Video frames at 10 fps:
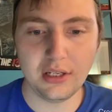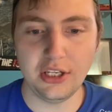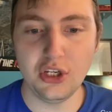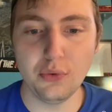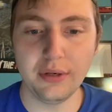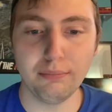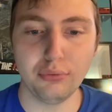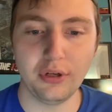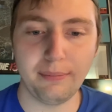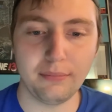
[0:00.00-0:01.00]
Ewan
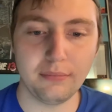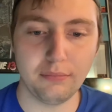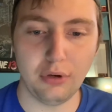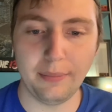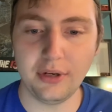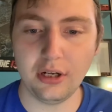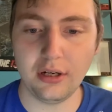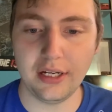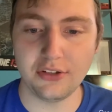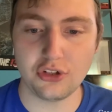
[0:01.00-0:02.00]
Bremner
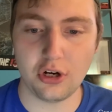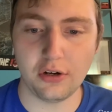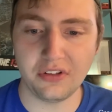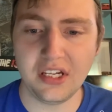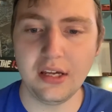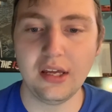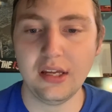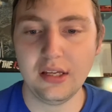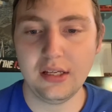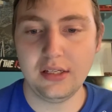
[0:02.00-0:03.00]
as Charlie,
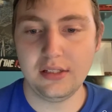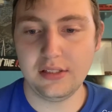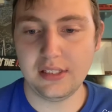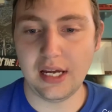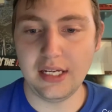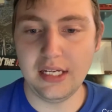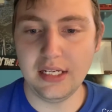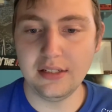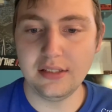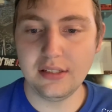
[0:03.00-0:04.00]
Saeed,